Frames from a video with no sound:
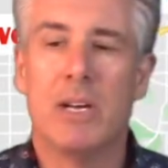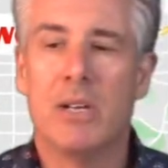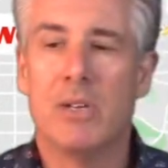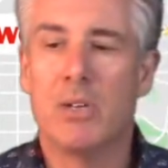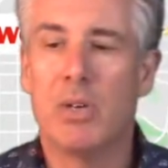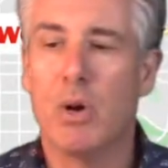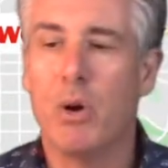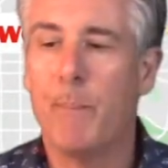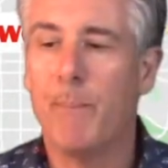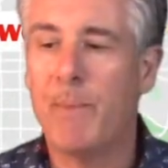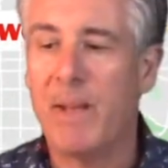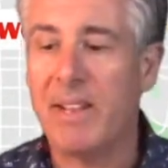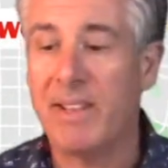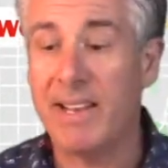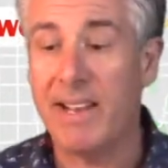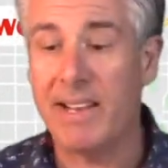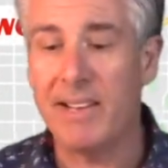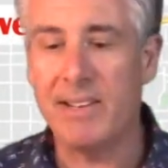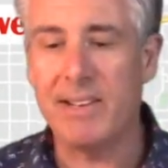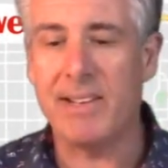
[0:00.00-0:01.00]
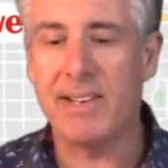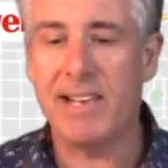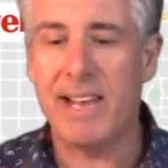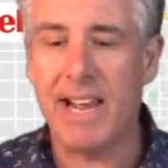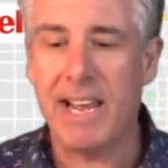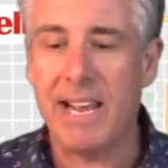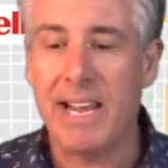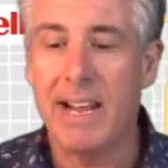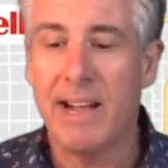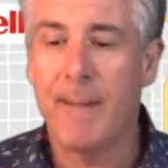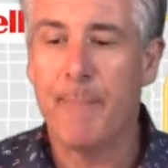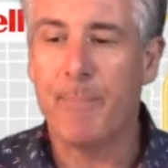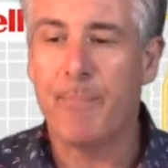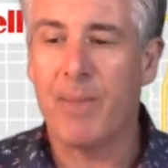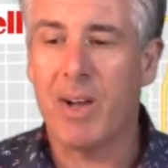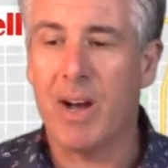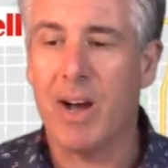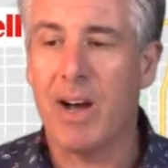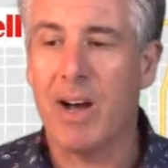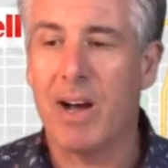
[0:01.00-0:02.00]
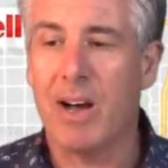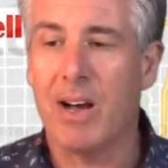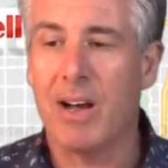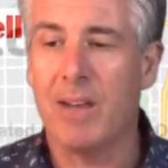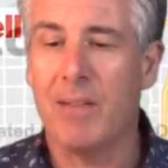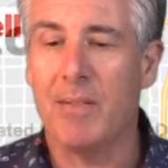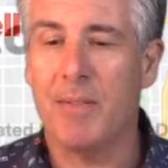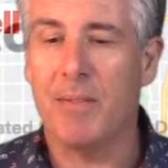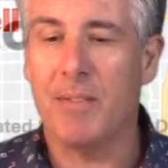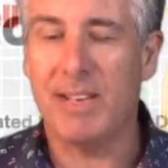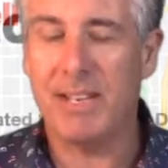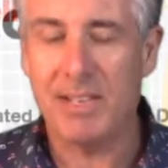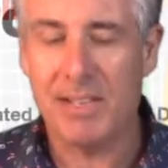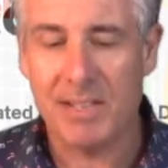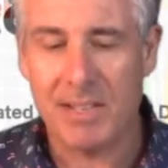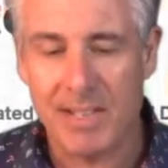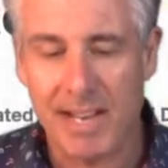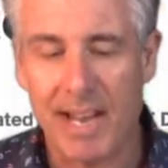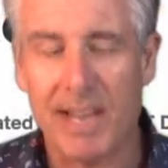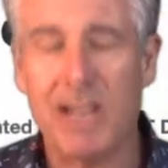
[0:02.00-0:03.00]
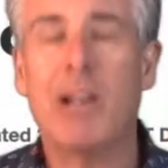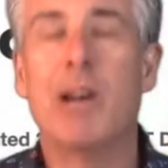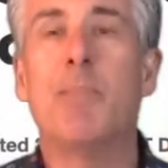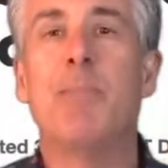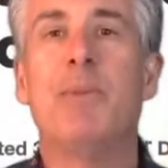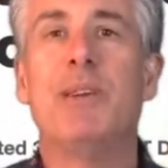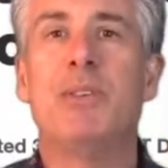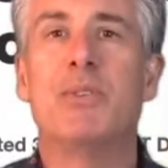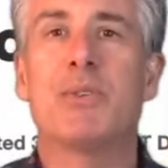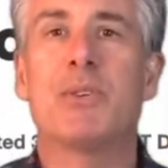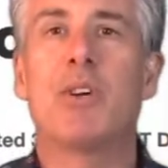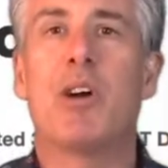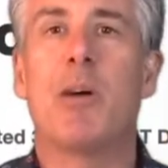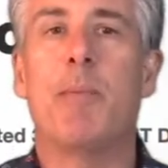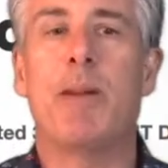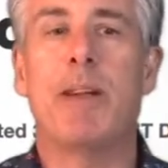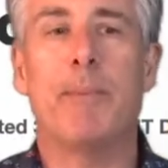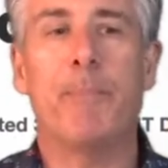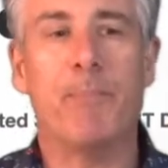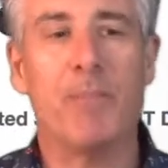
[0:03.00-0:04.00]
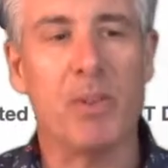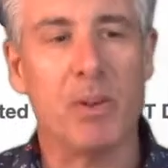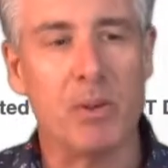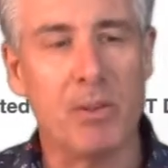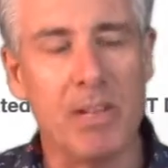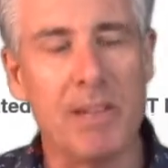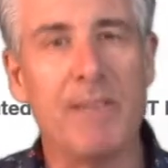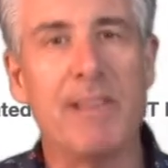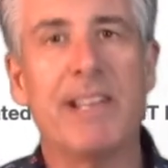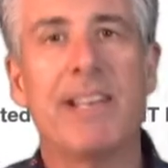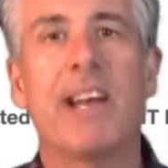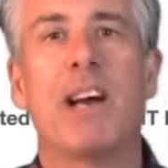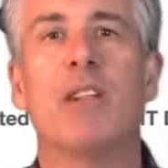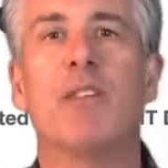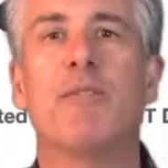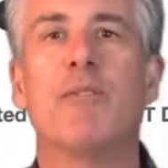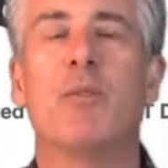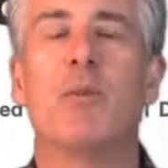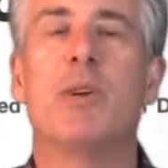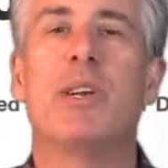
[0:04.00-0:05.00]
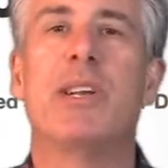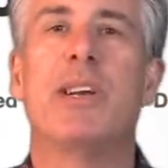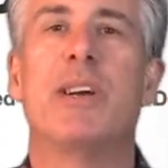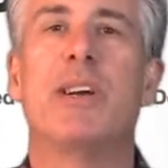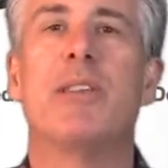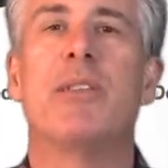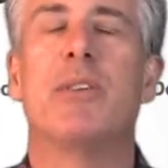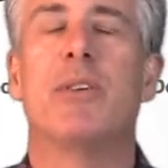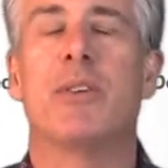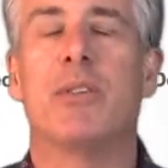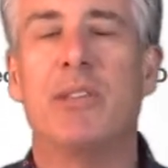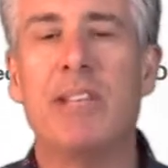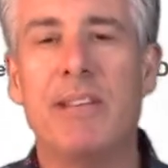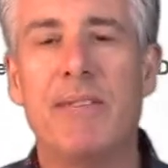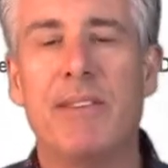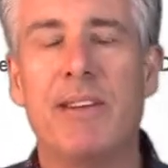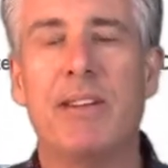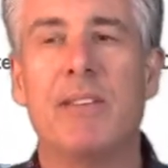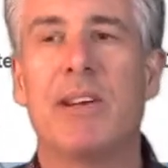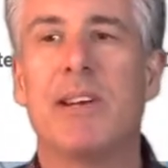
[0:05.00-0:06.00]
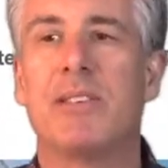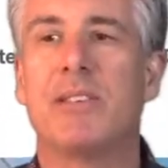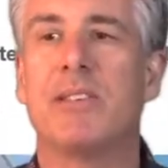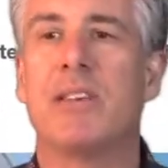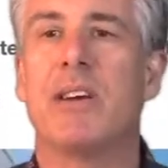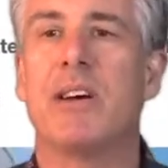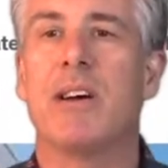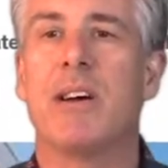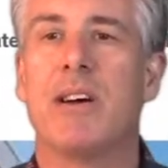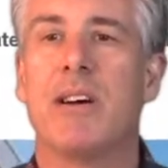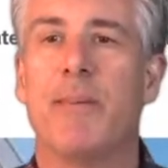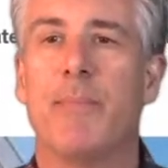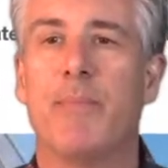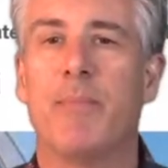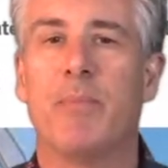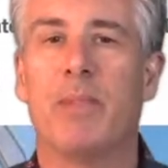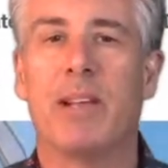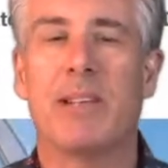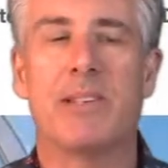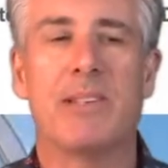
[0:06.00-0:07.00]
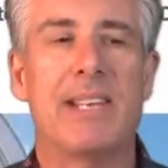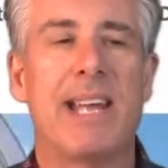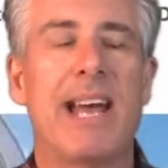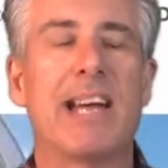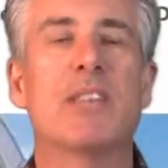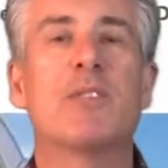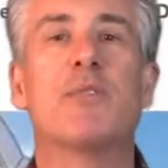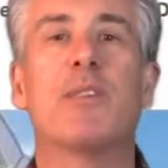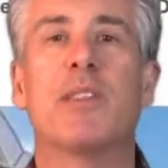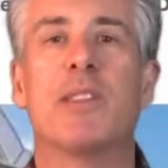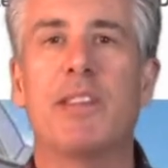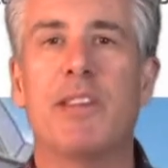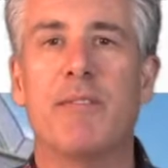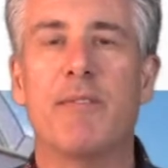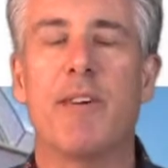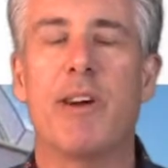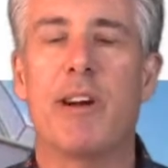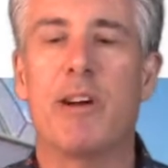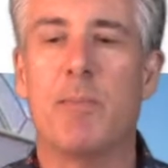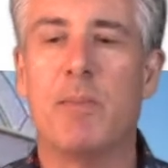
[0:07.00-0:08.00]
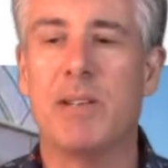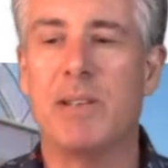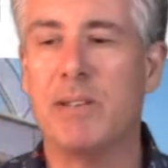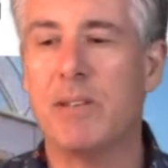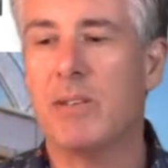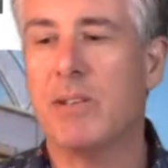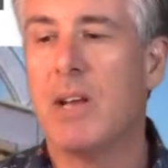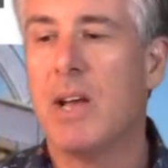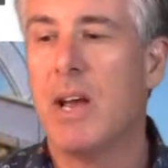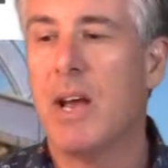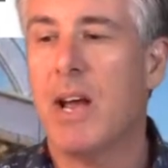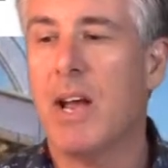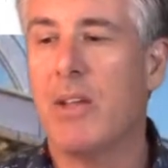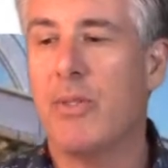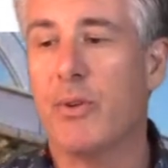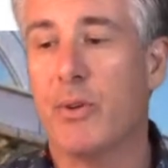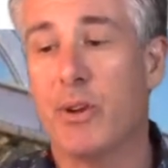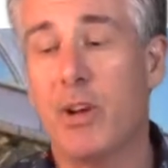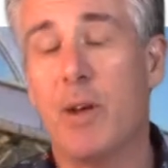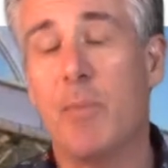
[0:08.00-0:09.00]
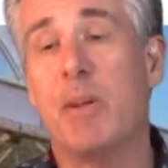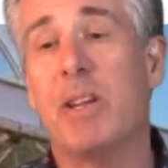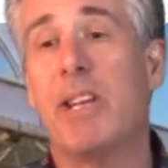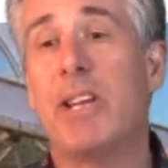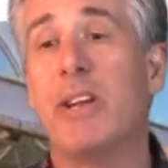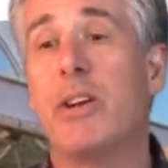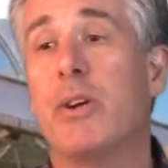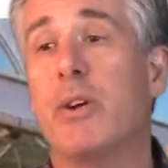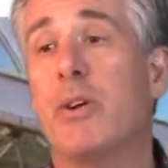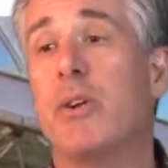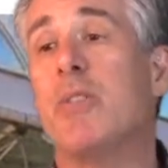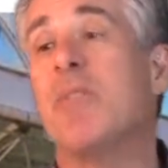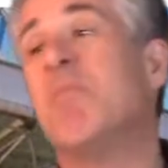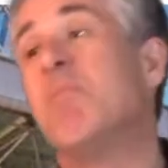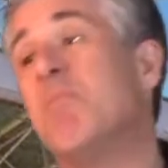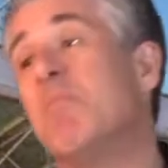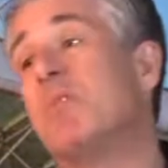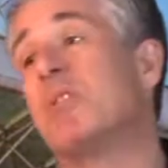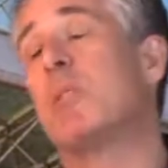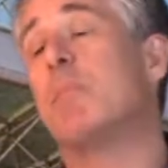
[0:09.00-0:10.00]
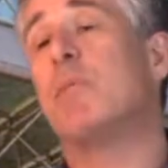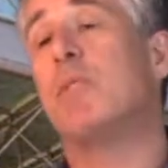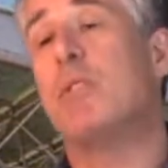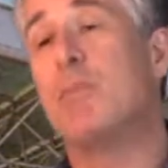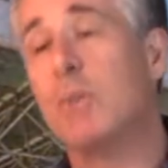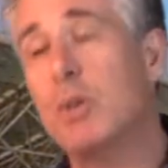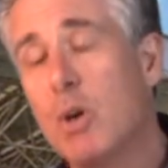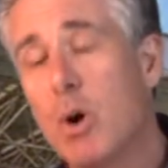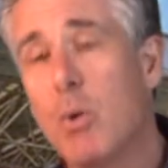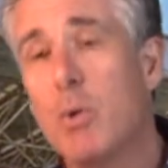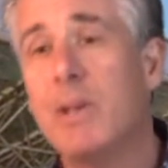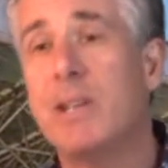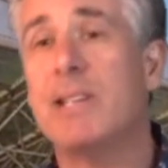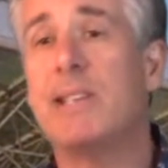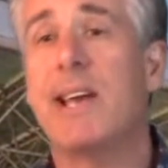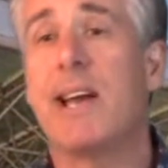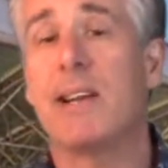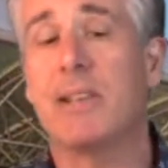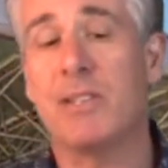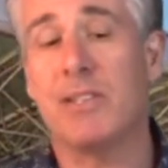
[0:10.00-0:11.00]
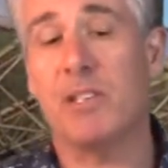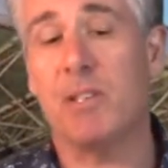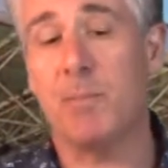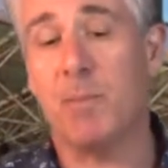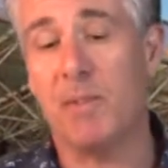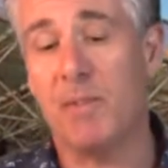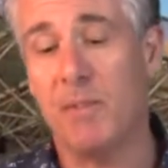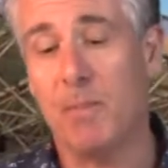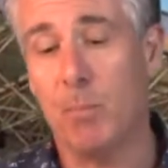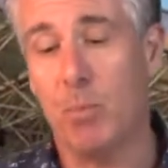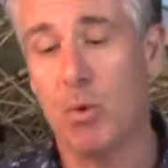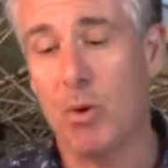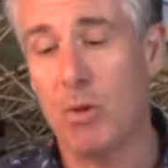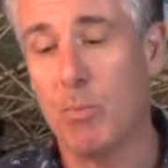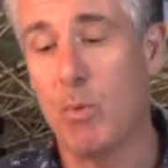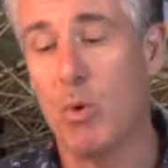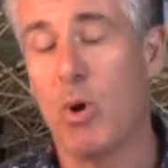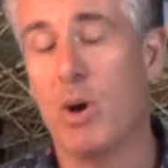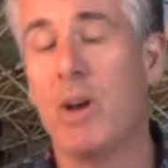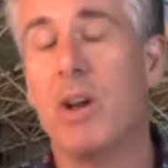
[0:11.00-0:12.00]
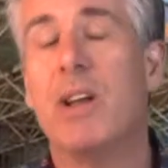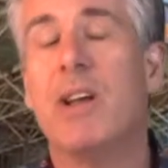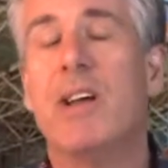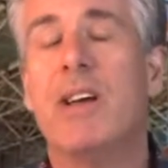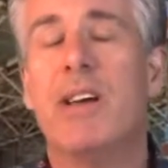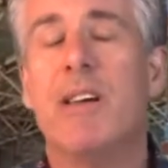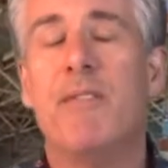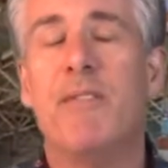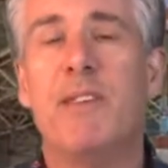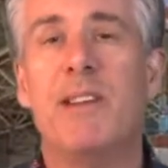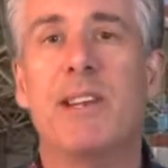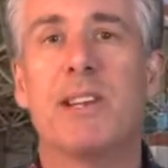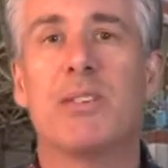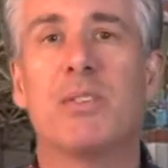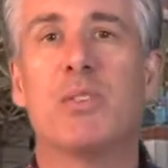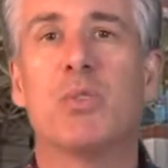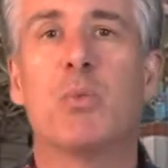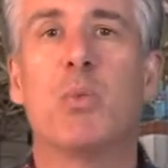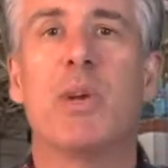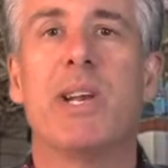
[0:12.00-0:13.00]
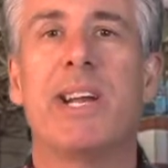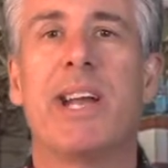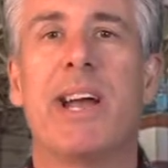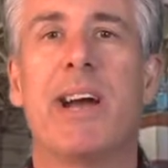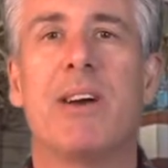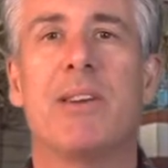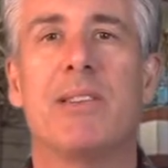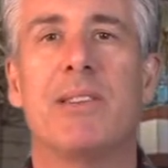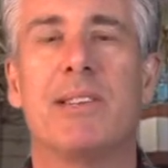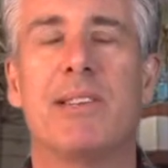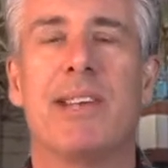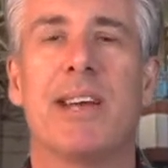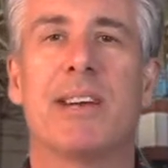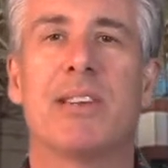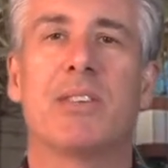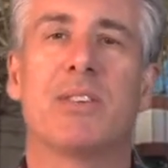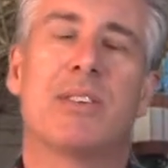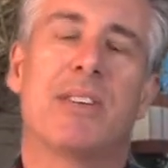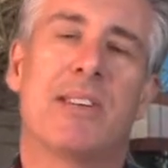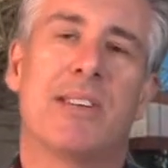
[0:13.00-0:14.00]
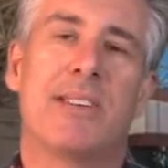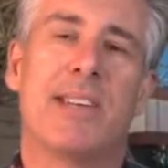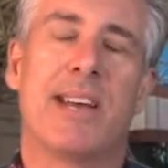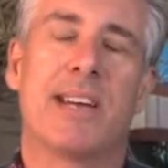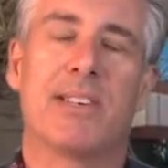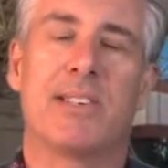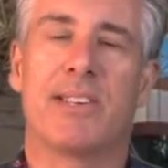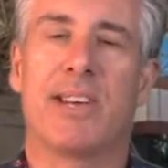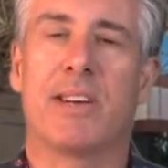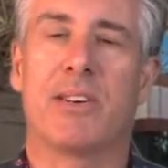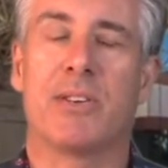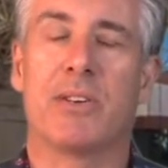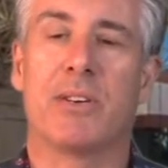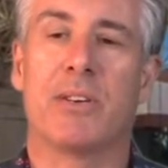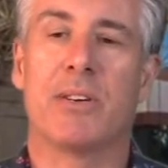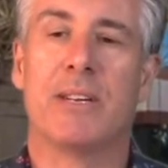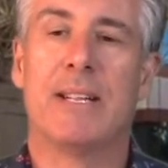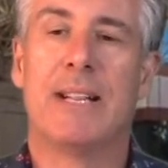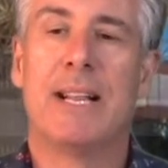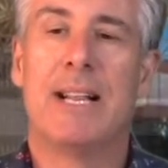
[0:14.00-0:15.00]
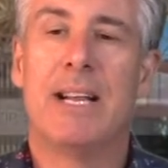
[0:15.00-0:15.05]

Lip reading: So at the end of the day, these tech companies are coming. They're leaving California. They're leaving less tax-friendly environments, and they're coming here. Some of them are going to Texas, but more and more, Phoenix is winning out in the tech sector.